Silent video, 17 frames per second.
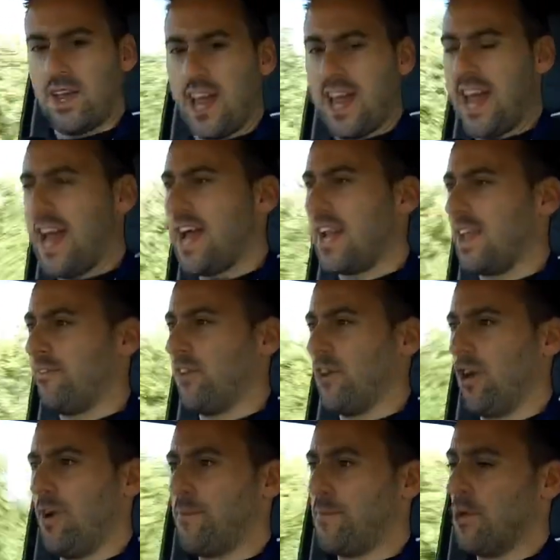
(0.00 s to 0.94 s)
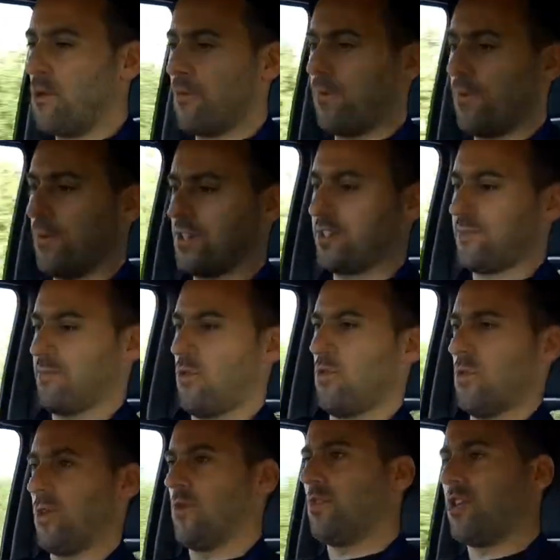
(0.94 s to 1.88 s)
Hell of a lot of pull for a small
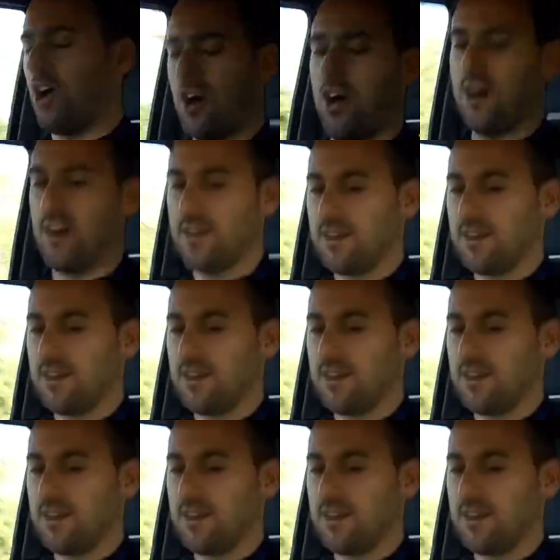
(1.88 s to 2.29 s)
little car.